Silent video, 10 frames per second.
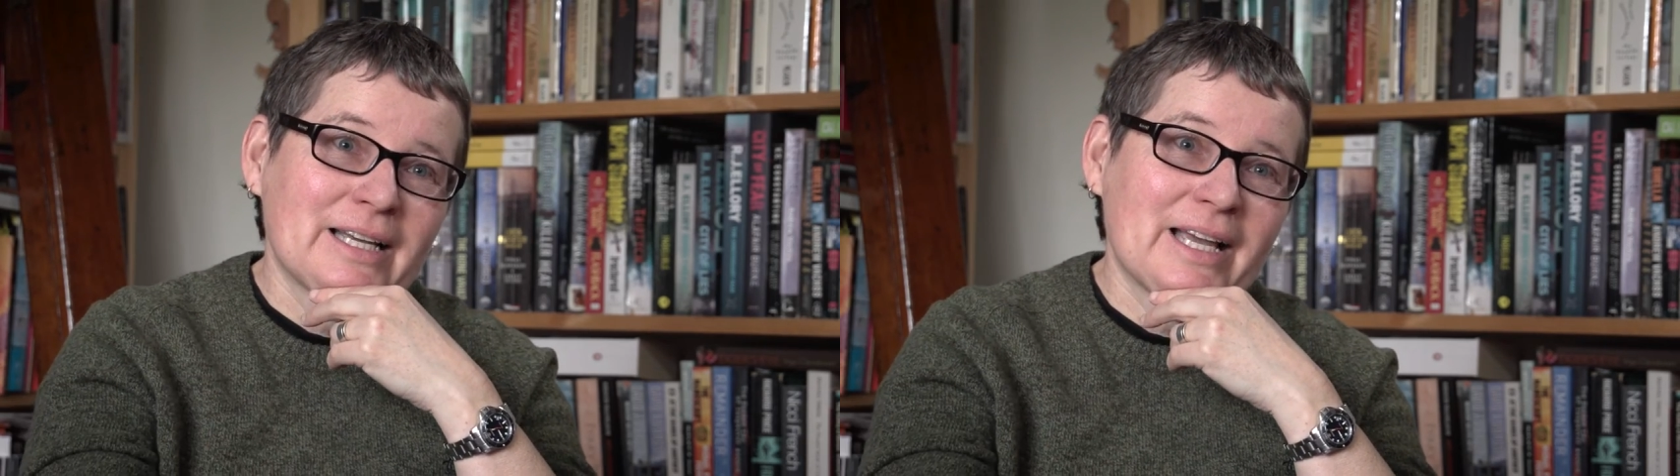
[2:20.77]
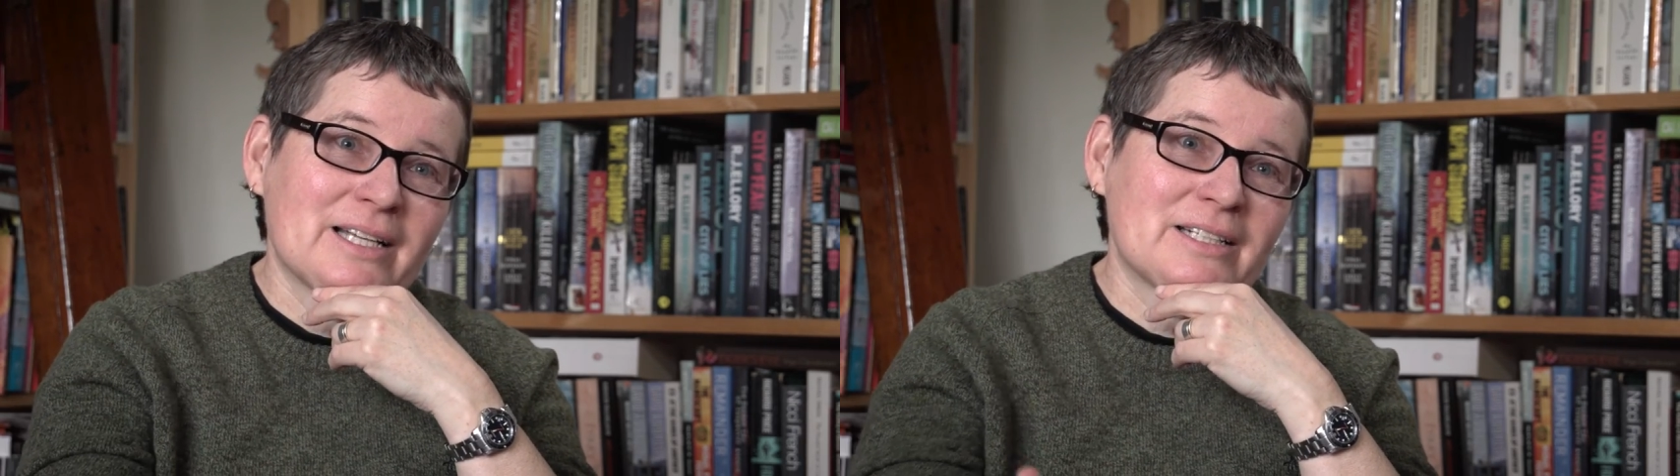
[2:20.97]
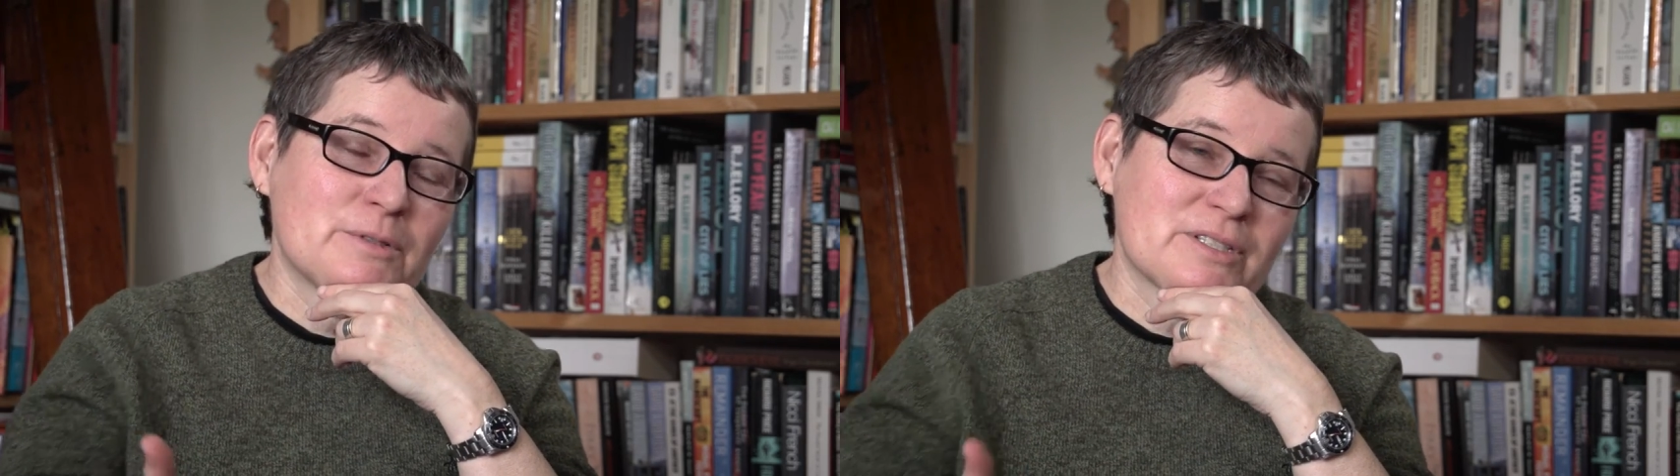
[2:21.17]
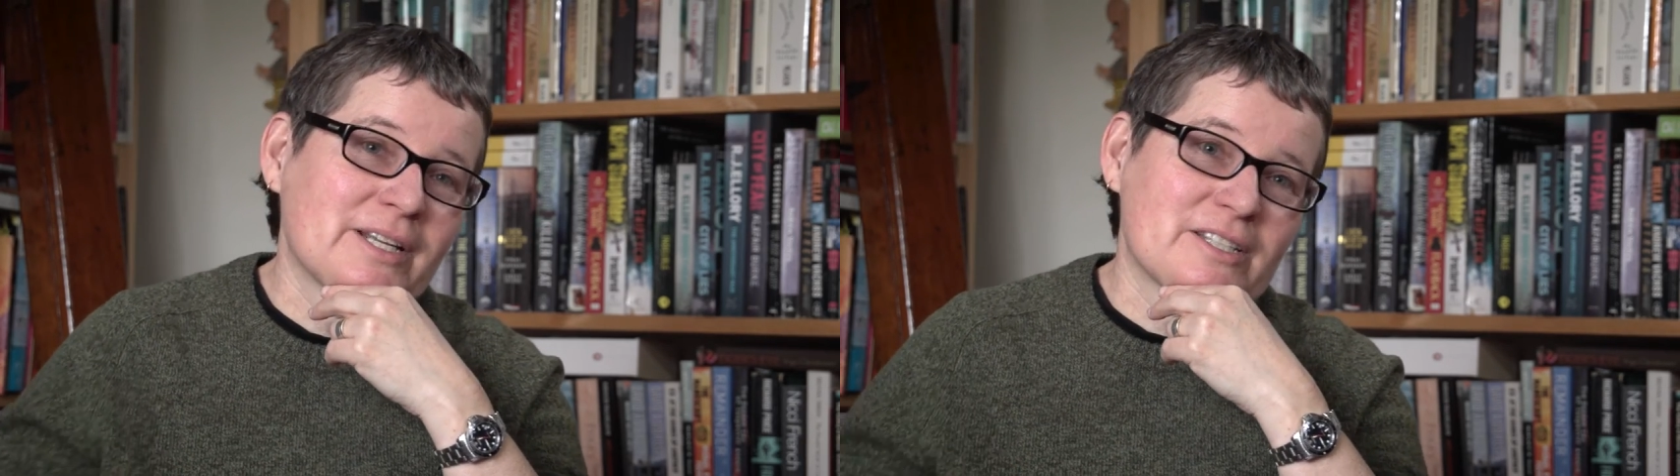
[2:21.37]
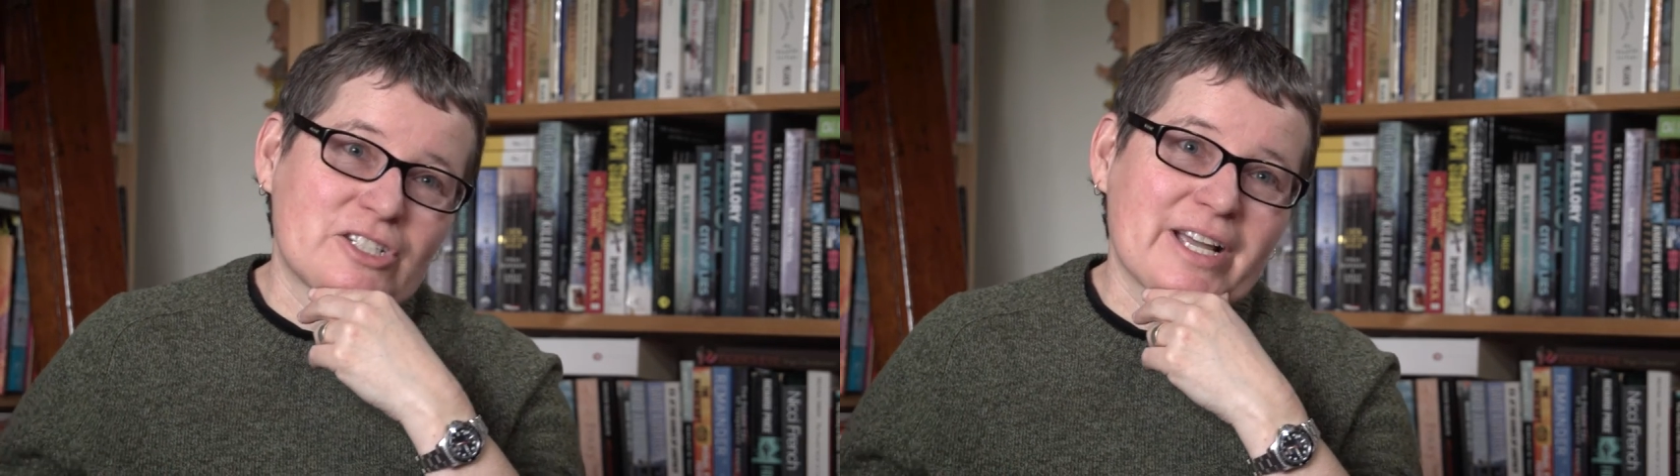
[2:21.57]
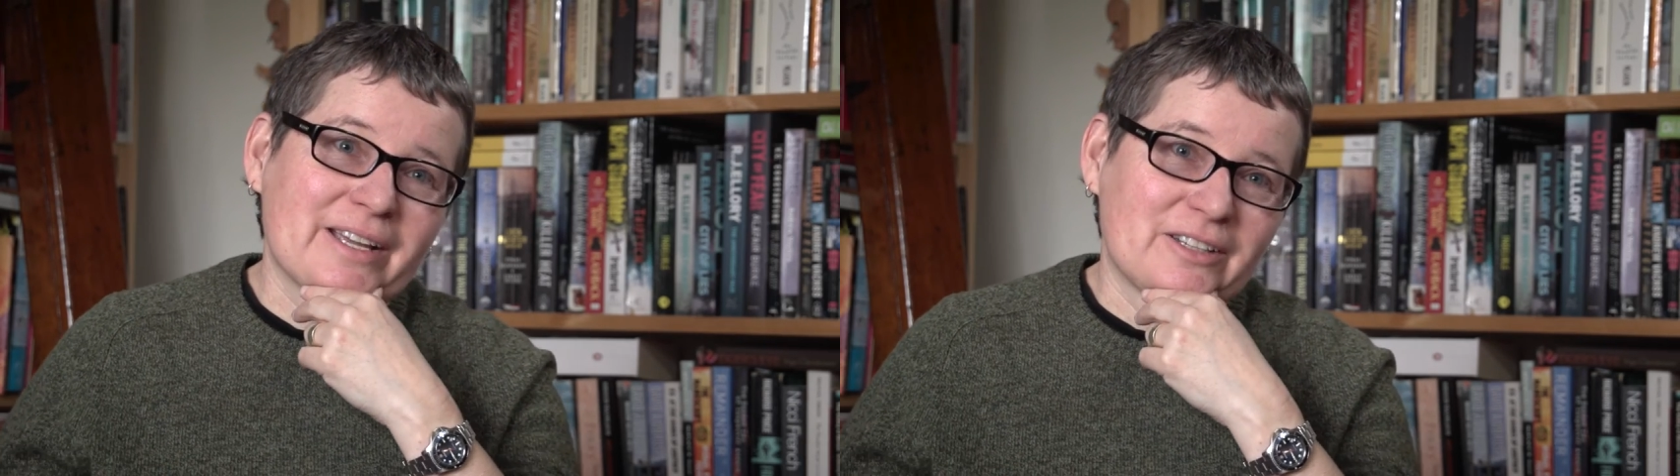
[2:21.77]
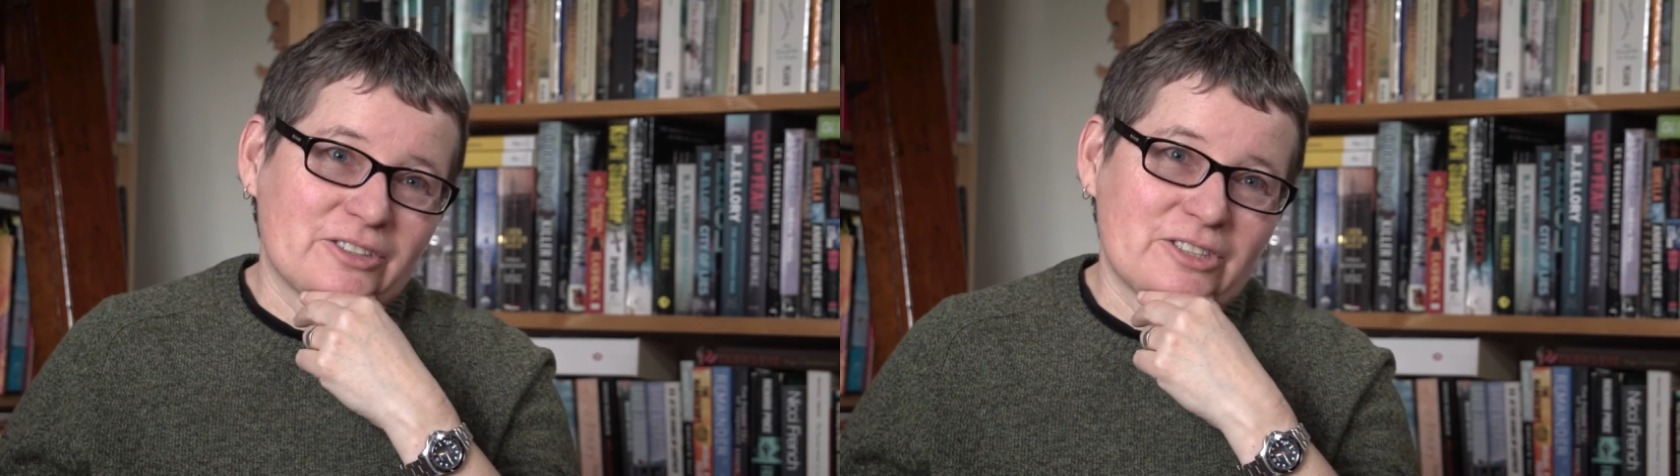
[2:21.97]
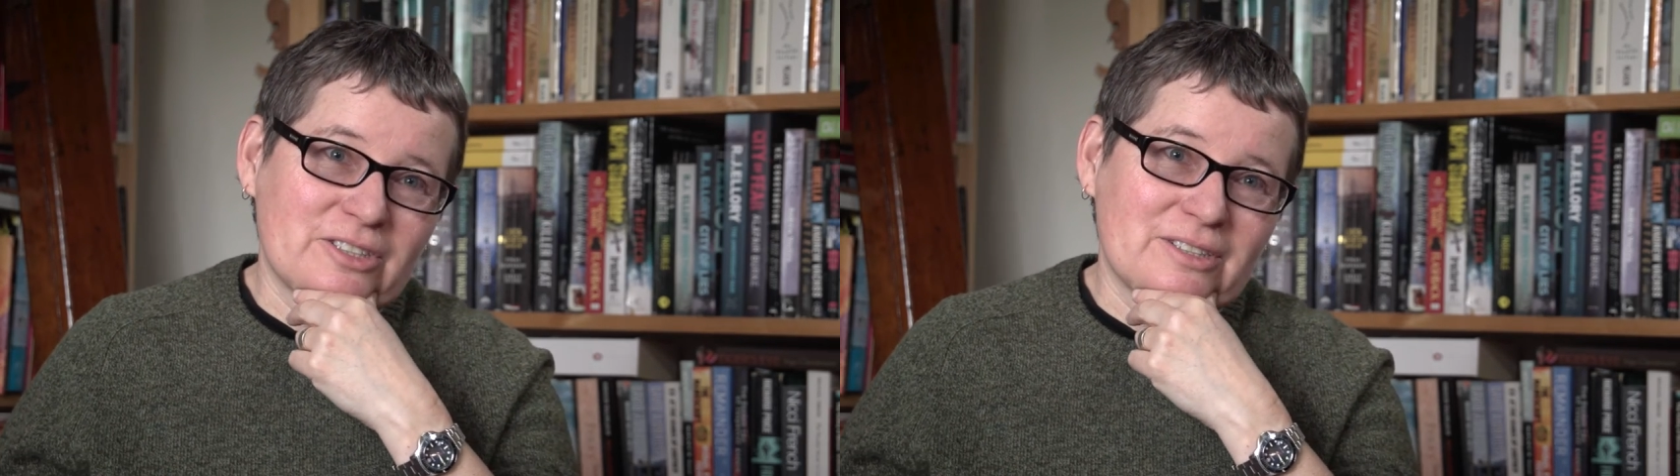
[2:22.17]
and it was an
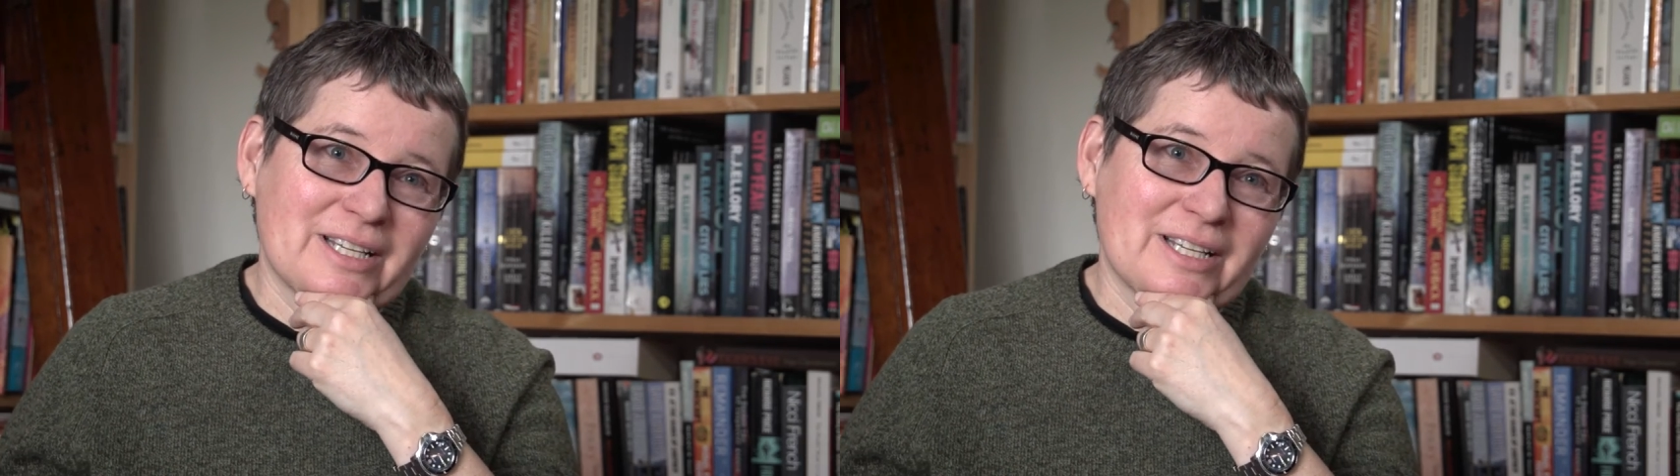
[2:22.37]
exchange.